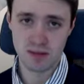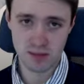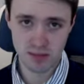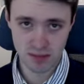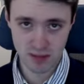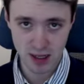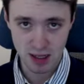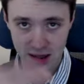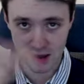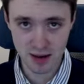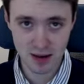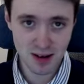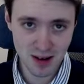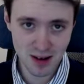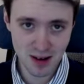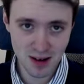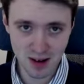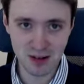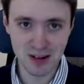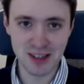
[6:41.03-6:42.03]
think
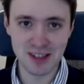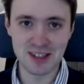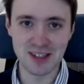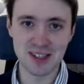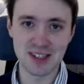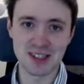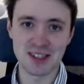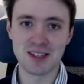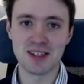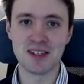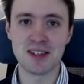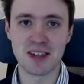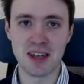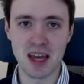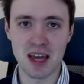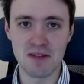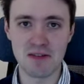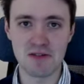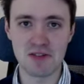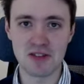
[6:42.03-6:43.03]
odysseus in the
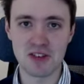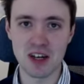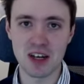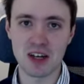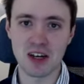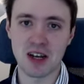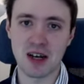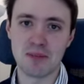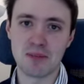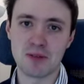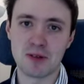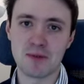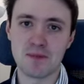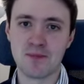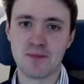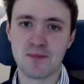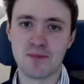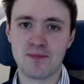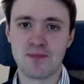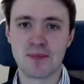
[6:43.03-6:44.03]
cave of the cyclops
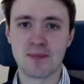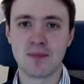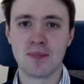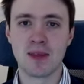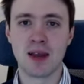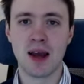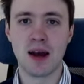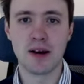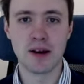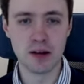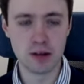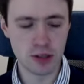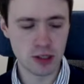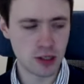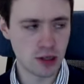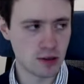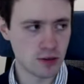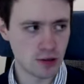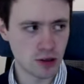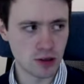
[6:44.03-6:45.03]

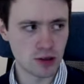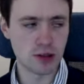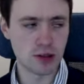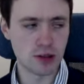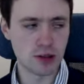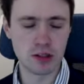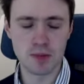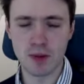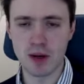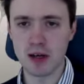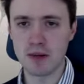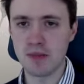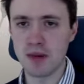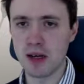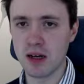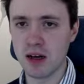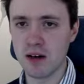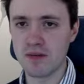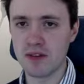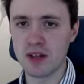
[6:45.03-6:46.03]
ariosto is also inspired by
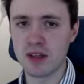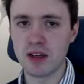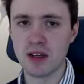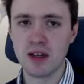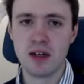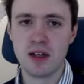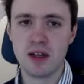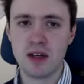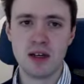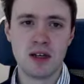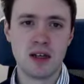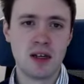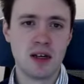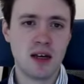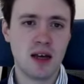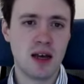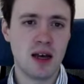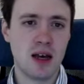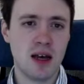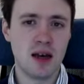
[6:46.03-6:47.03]
ovid
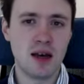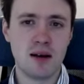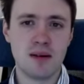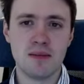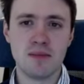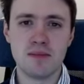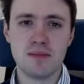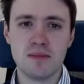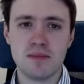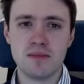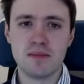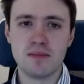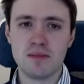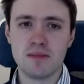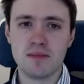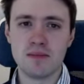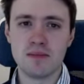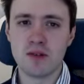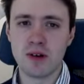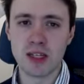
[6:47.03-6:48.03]
um,
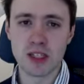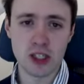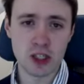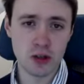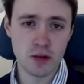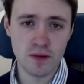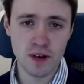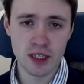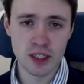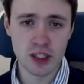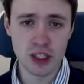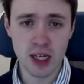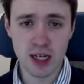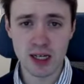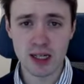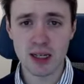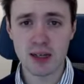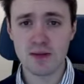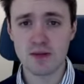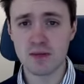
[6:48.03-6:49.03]
the rescue of
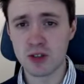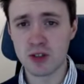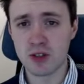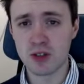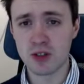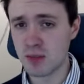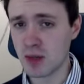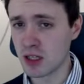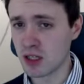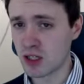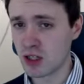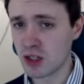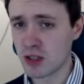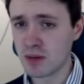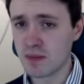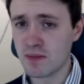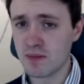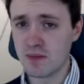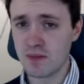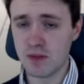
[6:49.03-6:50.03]
angelica from the sea monster
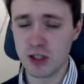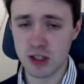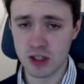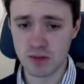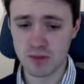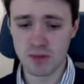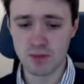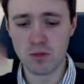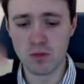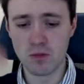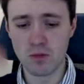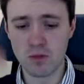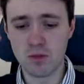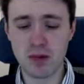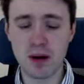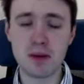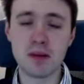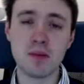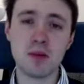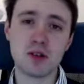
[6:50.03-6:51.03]
which is
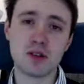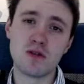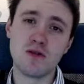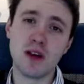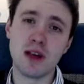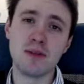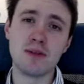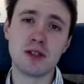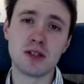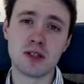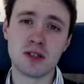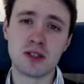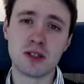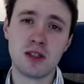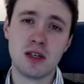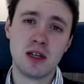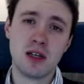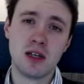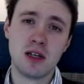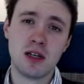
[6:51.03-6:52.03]
probably the most famous
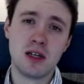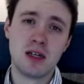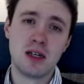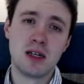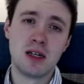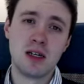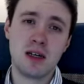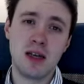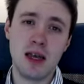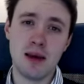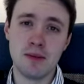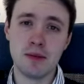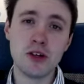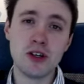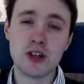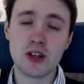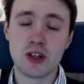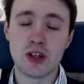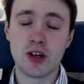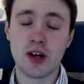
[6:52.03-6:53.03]

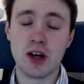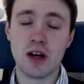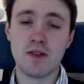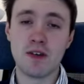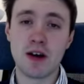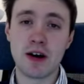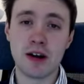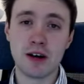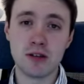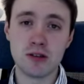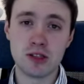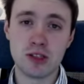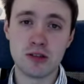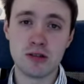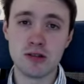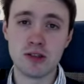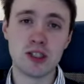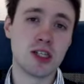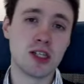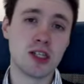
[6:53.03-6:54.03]
image of Ariosto.
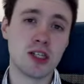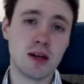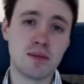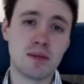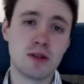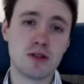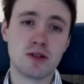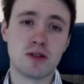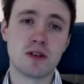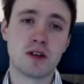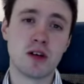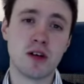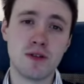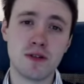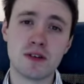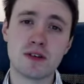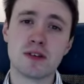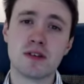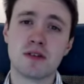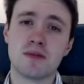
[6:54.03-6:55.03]
You see it on most of the
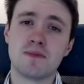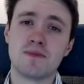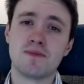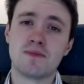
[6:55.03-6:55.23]
covers.